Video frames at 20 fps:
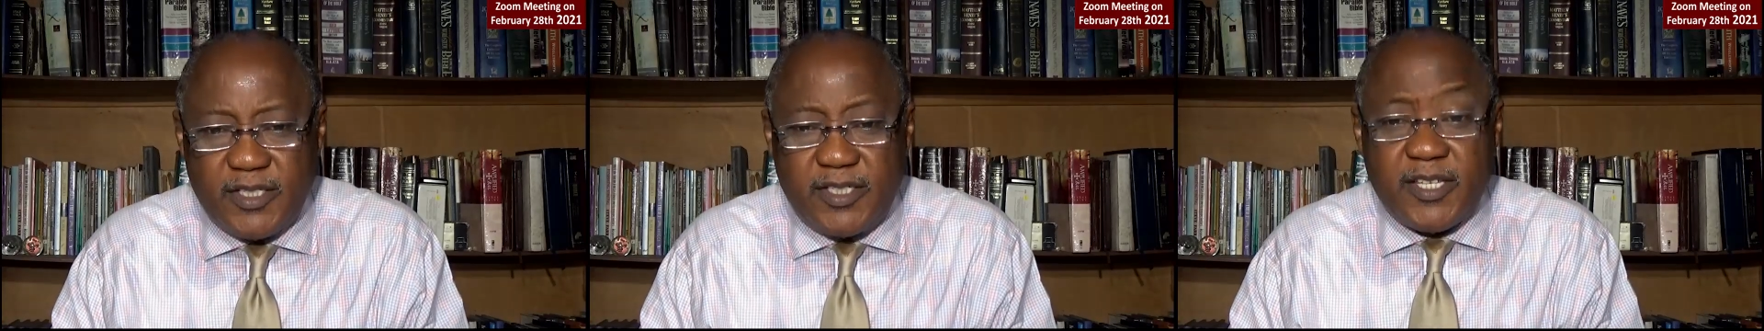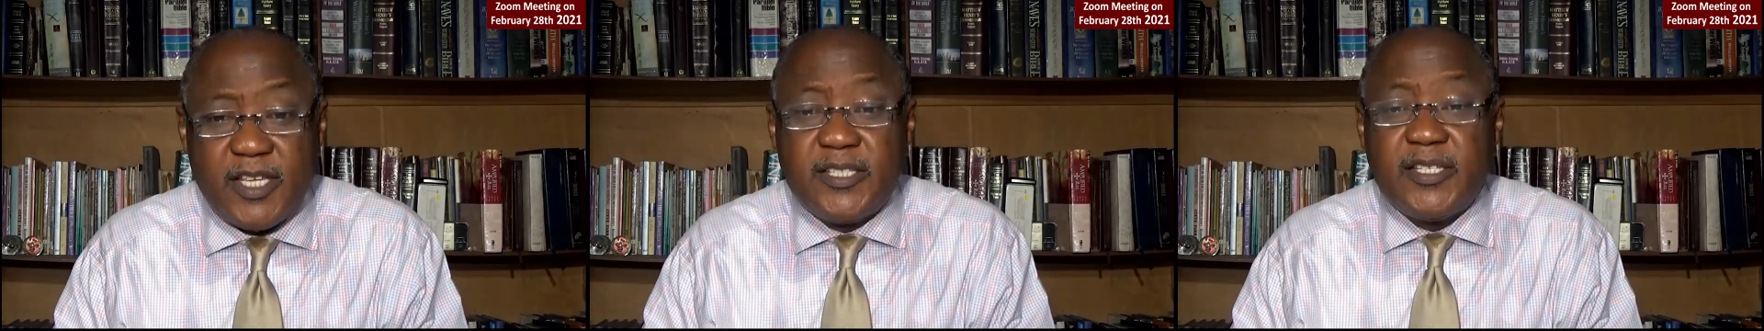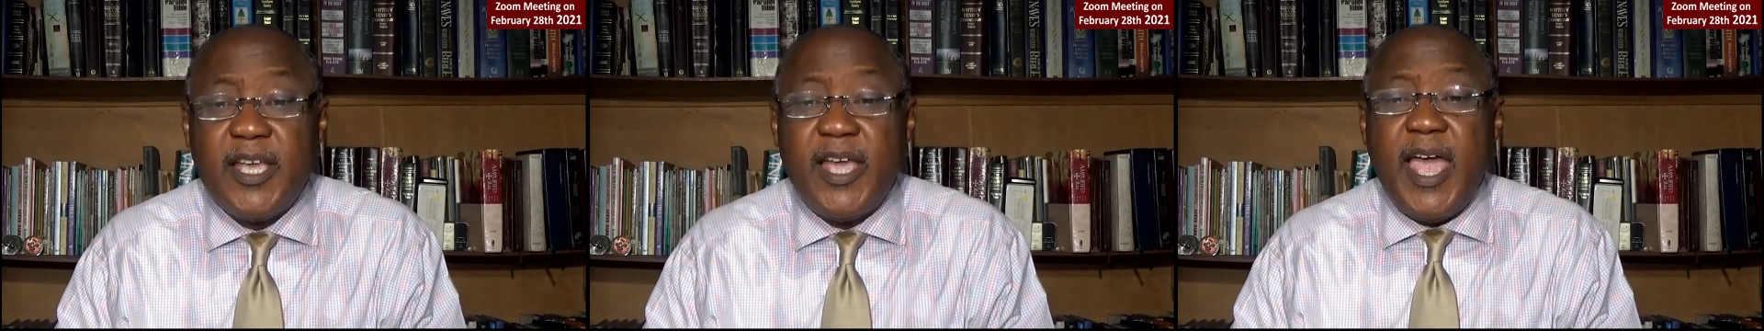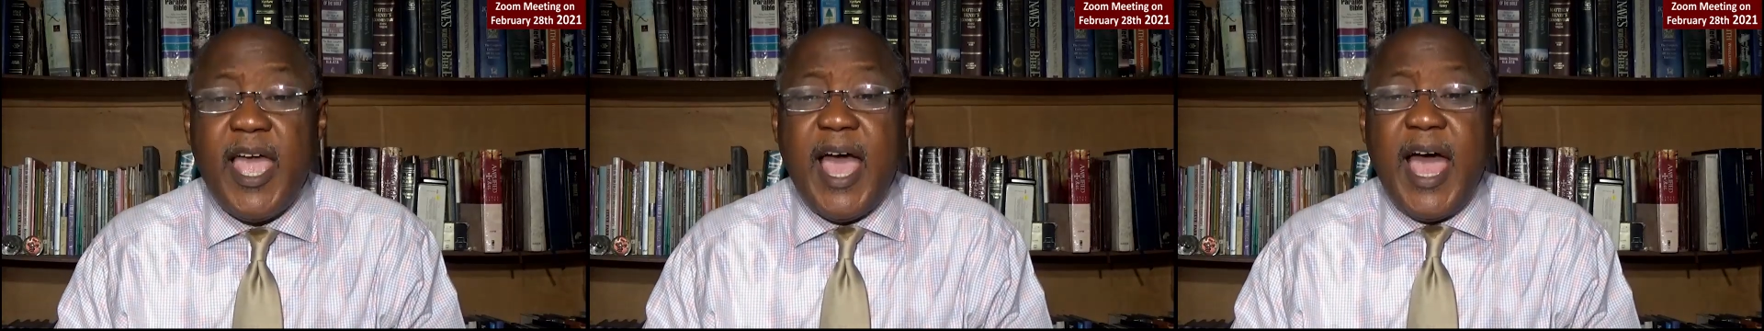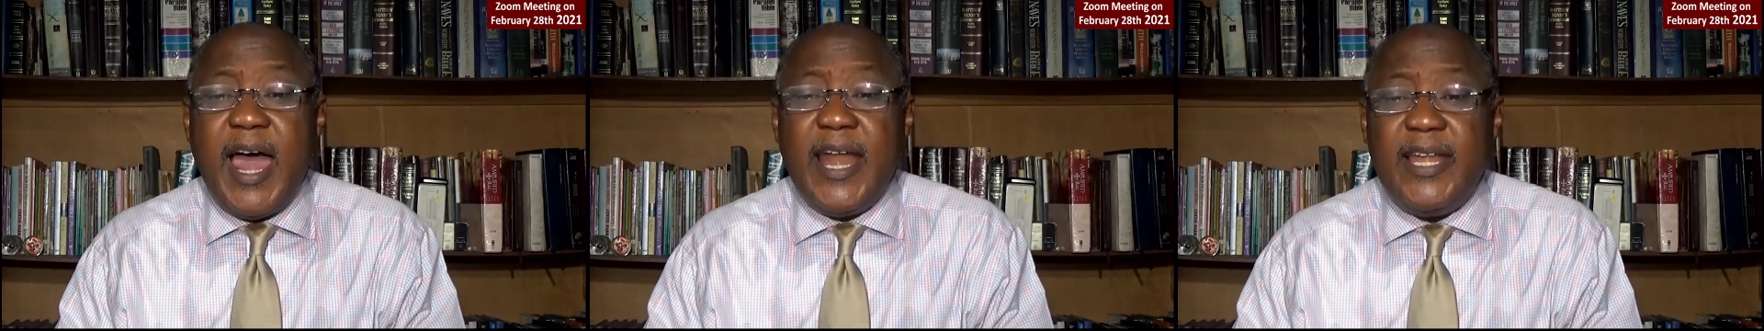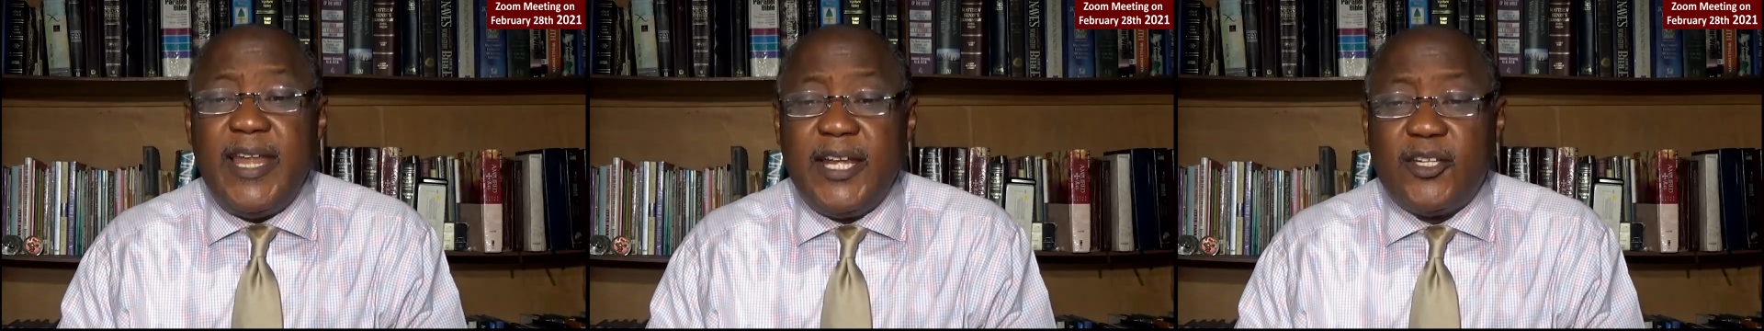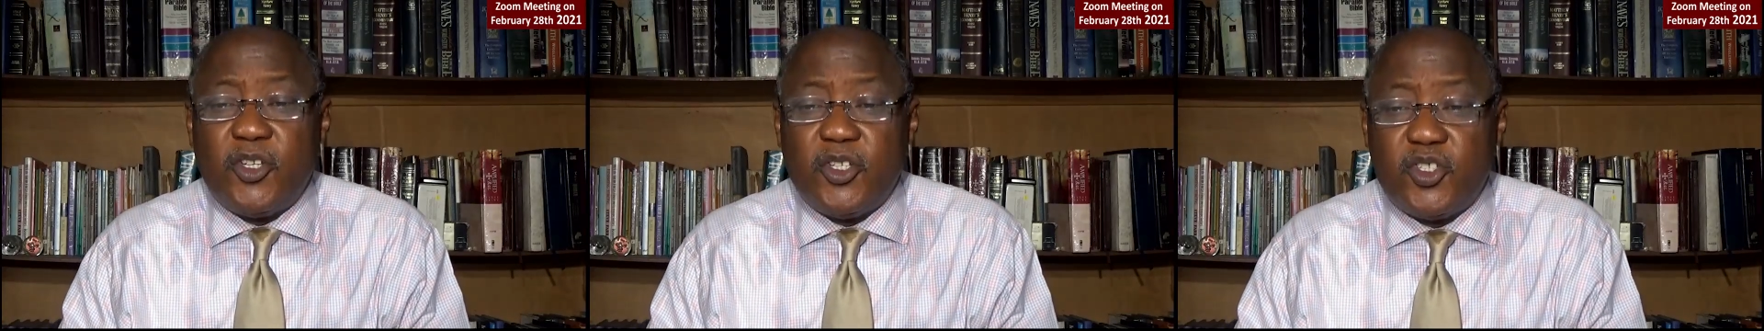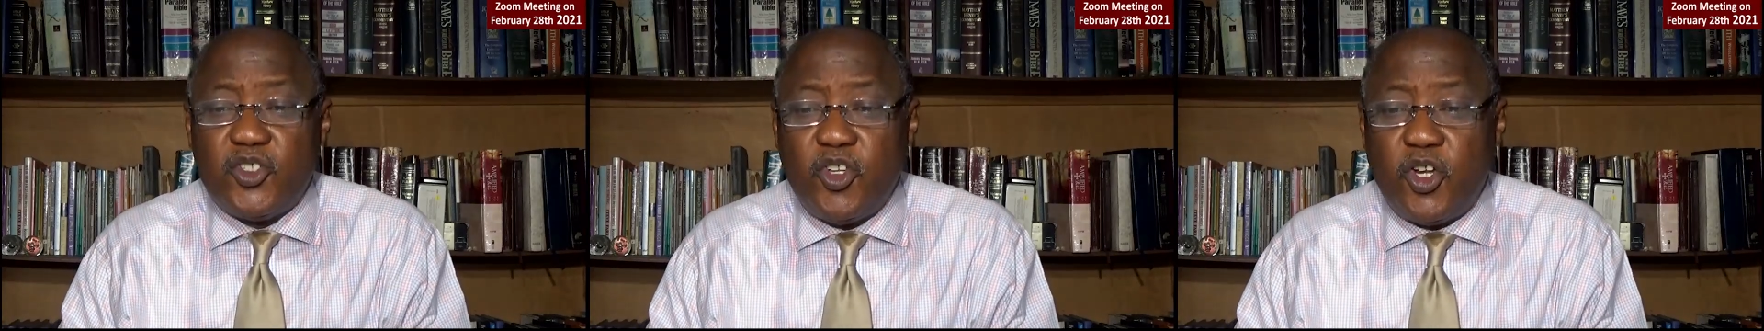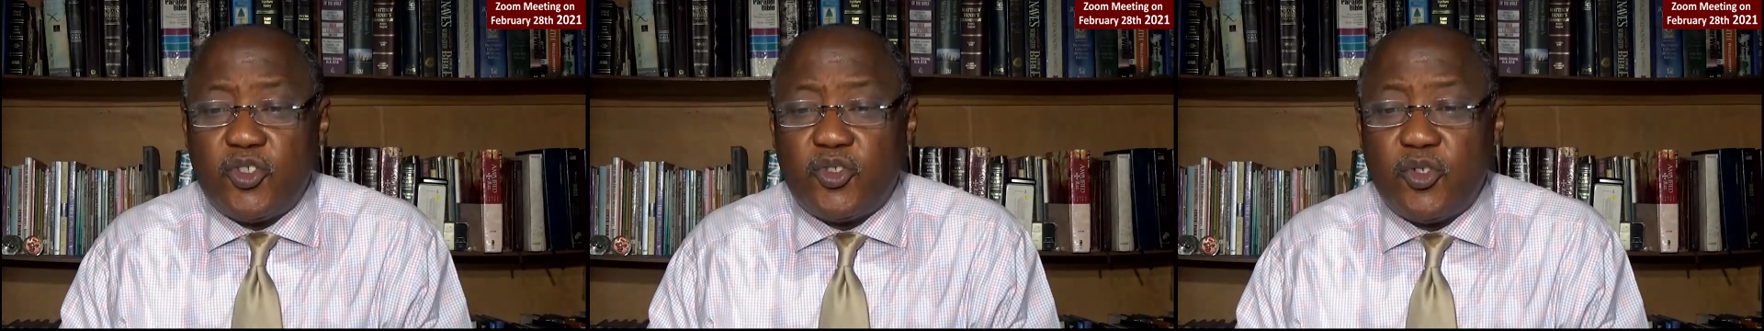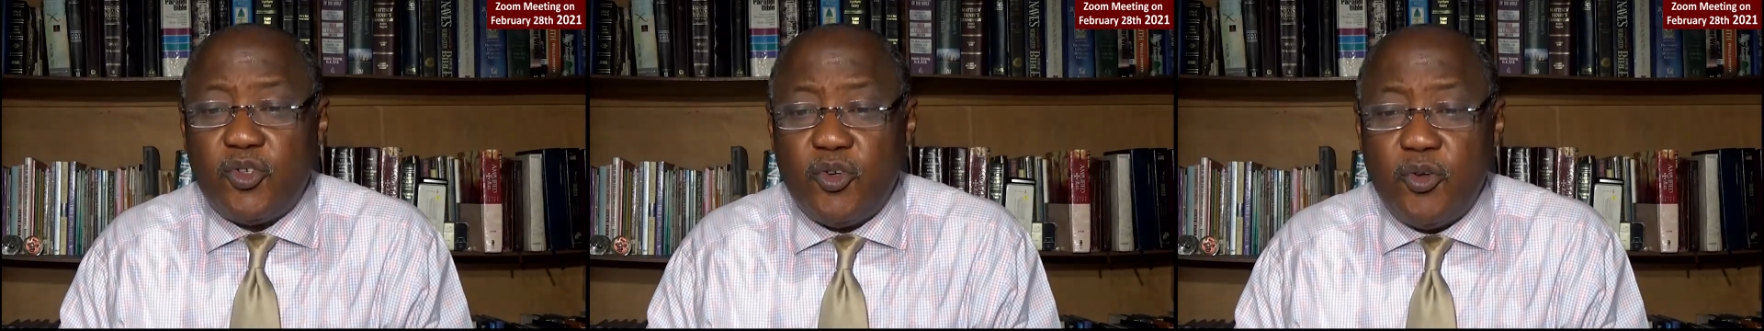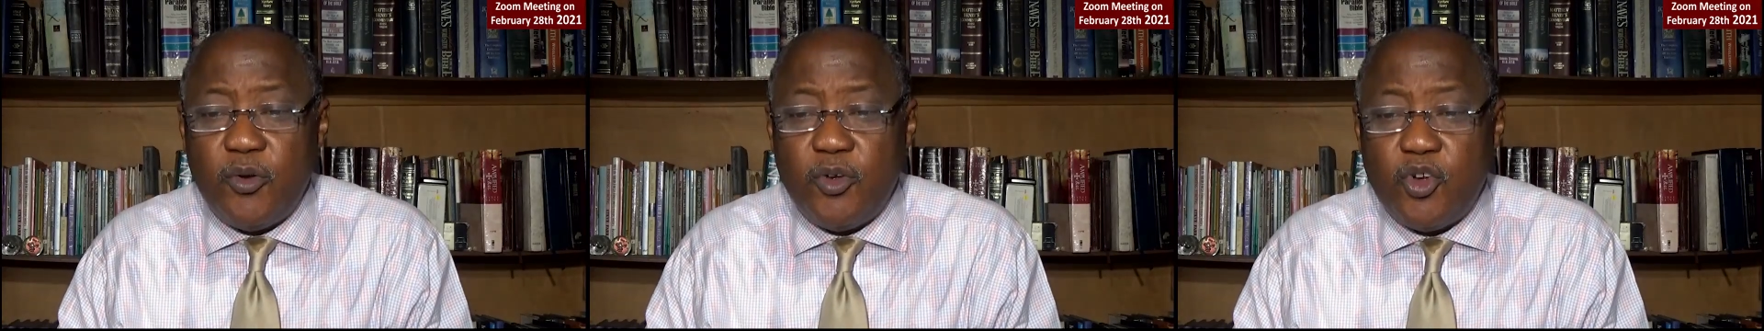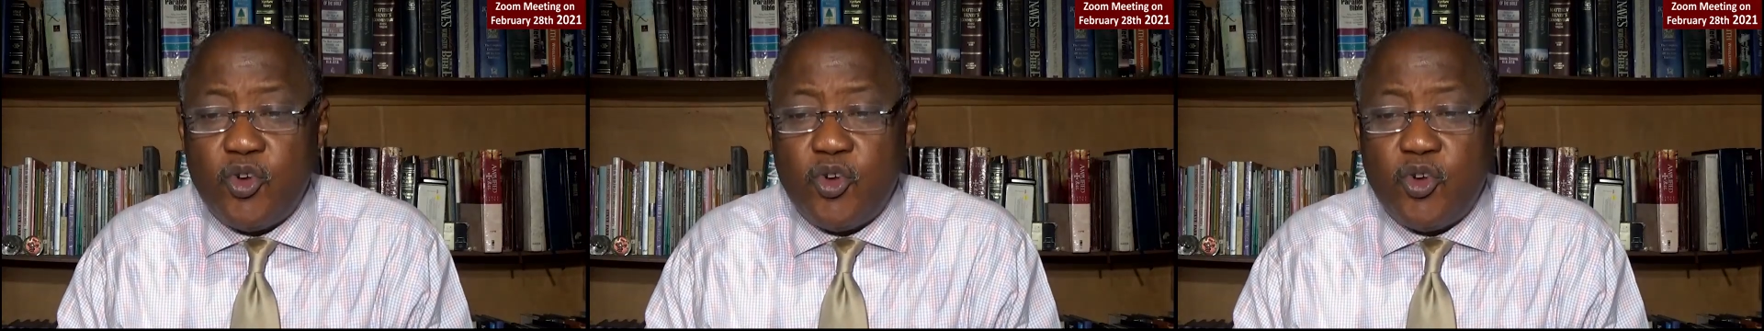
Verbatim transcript: It says, And let us not